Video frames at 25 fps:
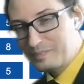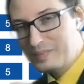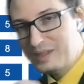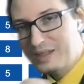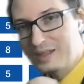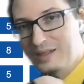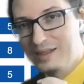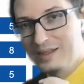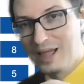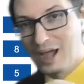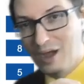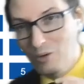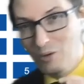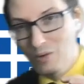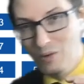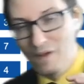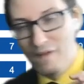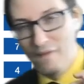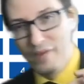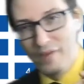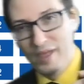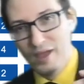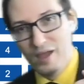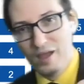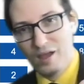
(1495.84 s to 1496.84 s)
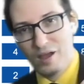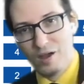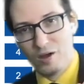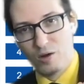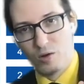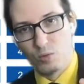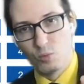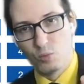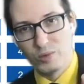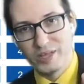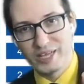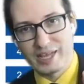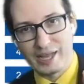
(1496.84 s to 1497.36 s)
Now,
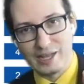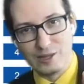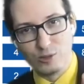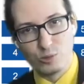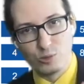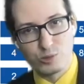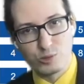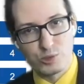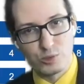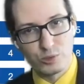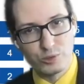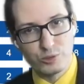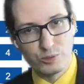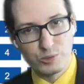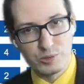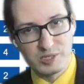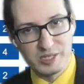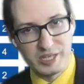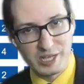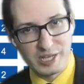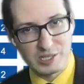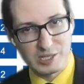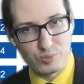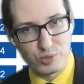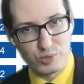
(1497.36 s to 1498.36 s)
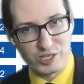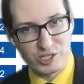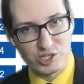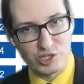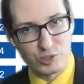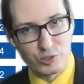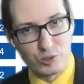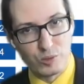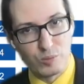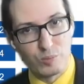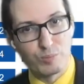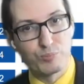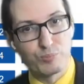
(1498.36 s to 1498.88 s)
we can also use the
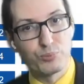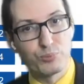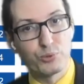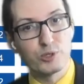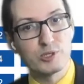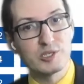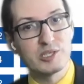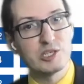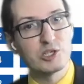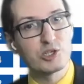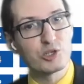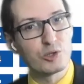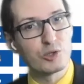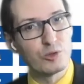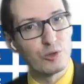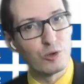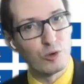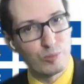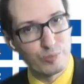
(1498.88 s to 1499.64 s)
expression positional